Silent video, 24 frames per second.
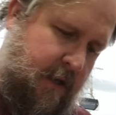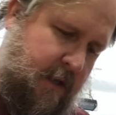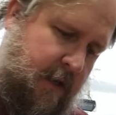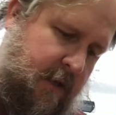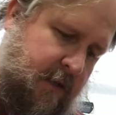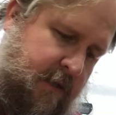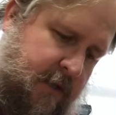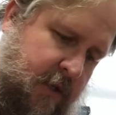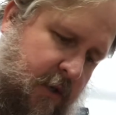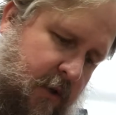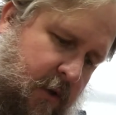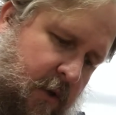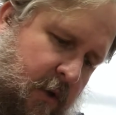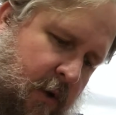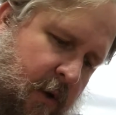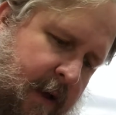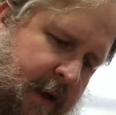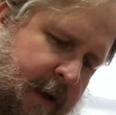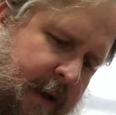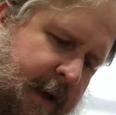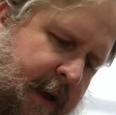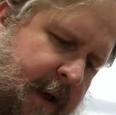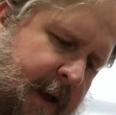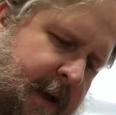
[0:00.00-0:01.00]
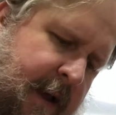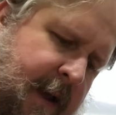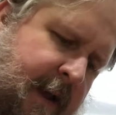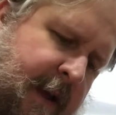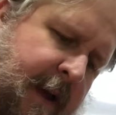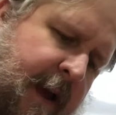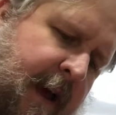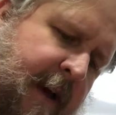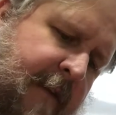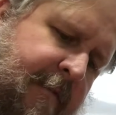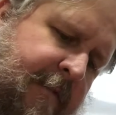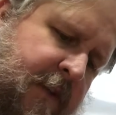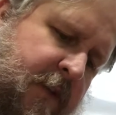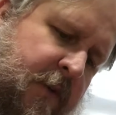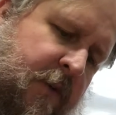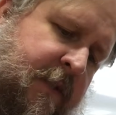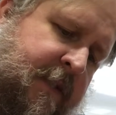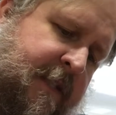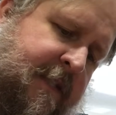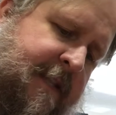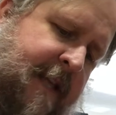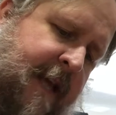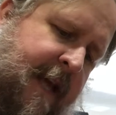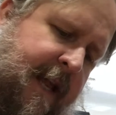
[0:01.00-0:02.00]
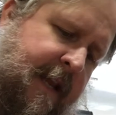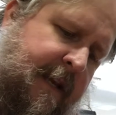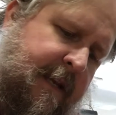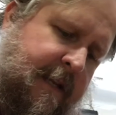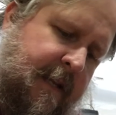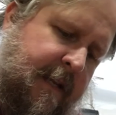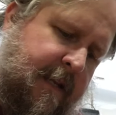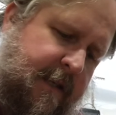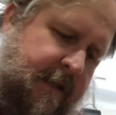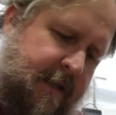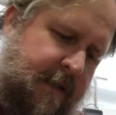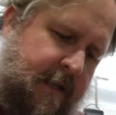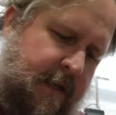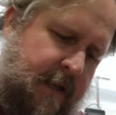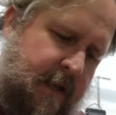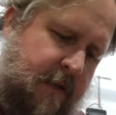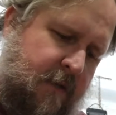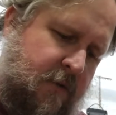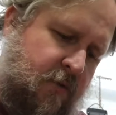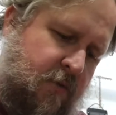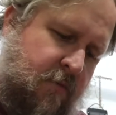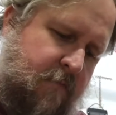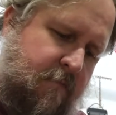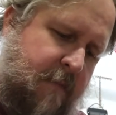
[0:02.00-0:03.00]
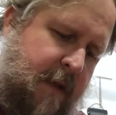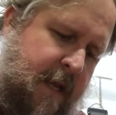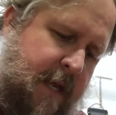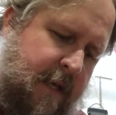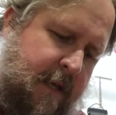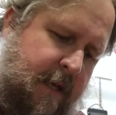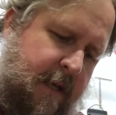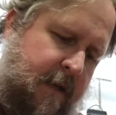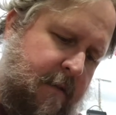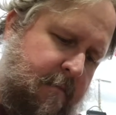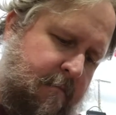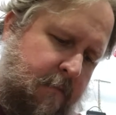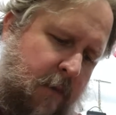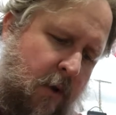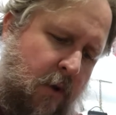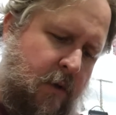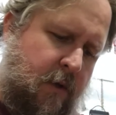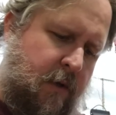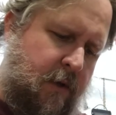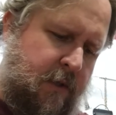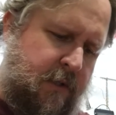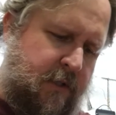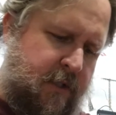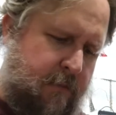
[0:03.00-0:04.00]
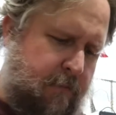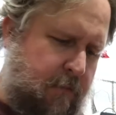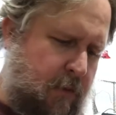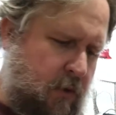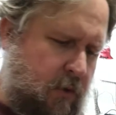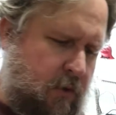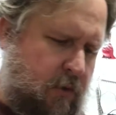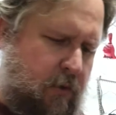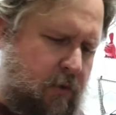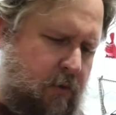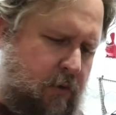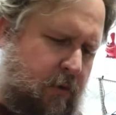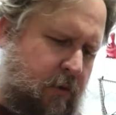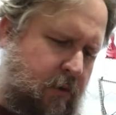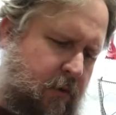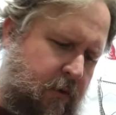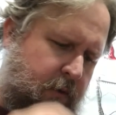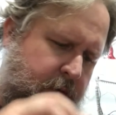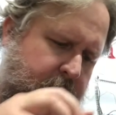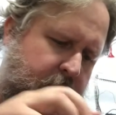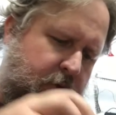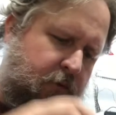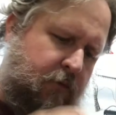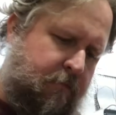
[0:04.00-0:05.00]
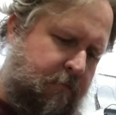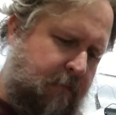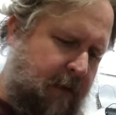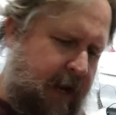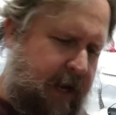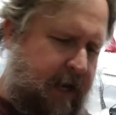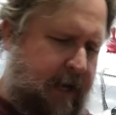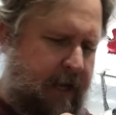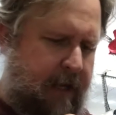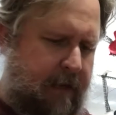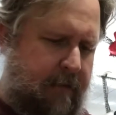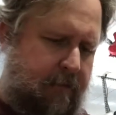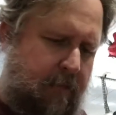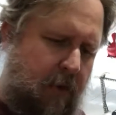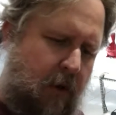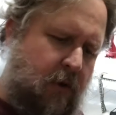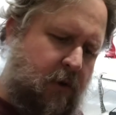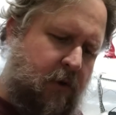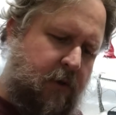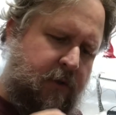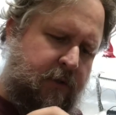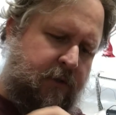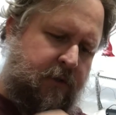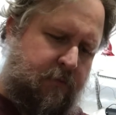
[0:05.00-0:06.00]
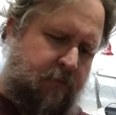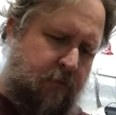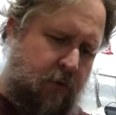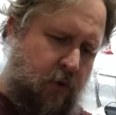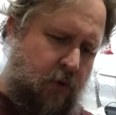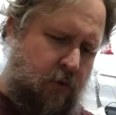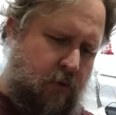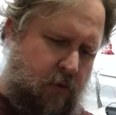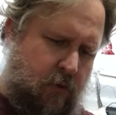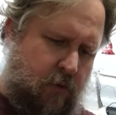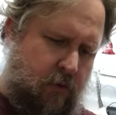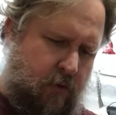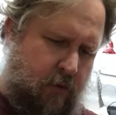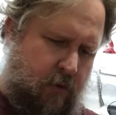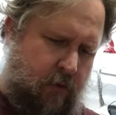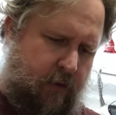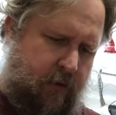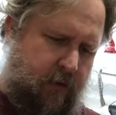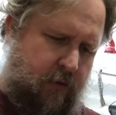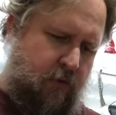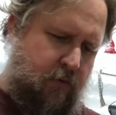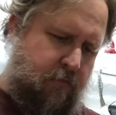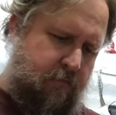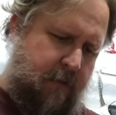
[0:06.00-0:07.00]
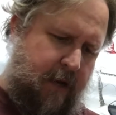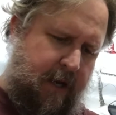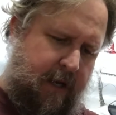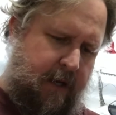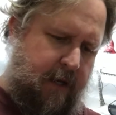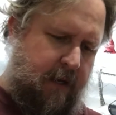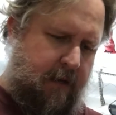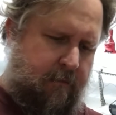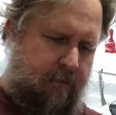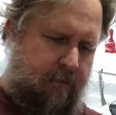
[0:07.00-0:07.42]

So I have to sand it to make it more smooth, to make it more smooth, to make it